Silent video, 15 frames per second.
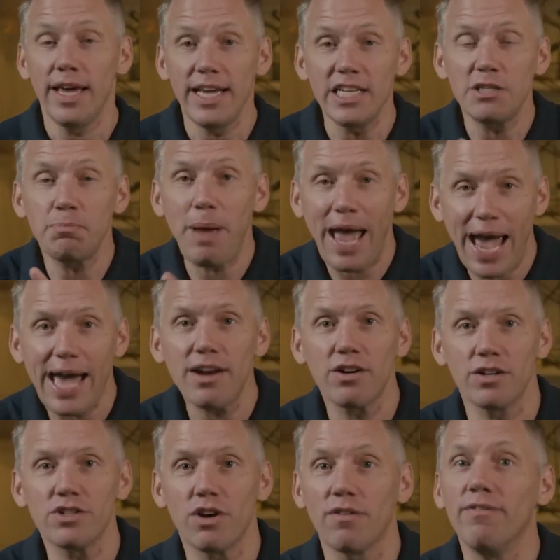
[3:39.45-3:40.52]
His
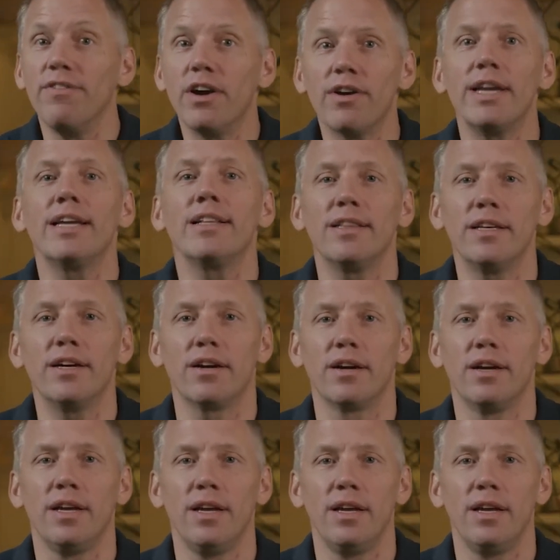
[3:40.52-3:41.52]
patterns are very clear.